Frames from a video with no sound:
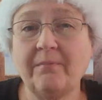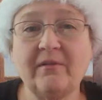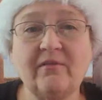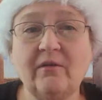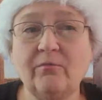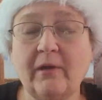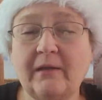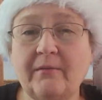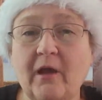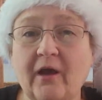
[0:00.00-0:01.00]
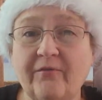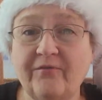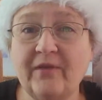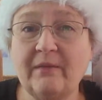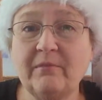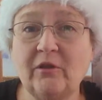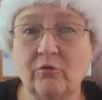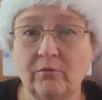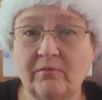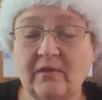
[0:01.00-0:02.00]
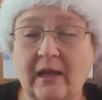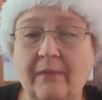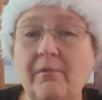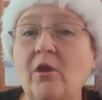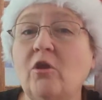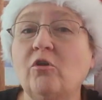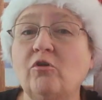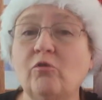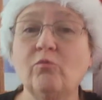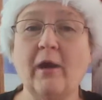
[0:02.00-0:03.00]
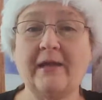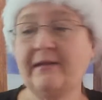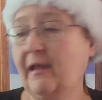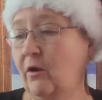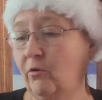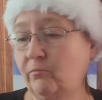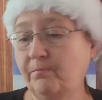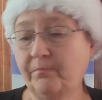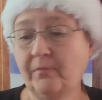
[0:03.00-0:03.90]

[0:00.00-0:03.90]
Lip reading: instead of writing a family group's name, you write down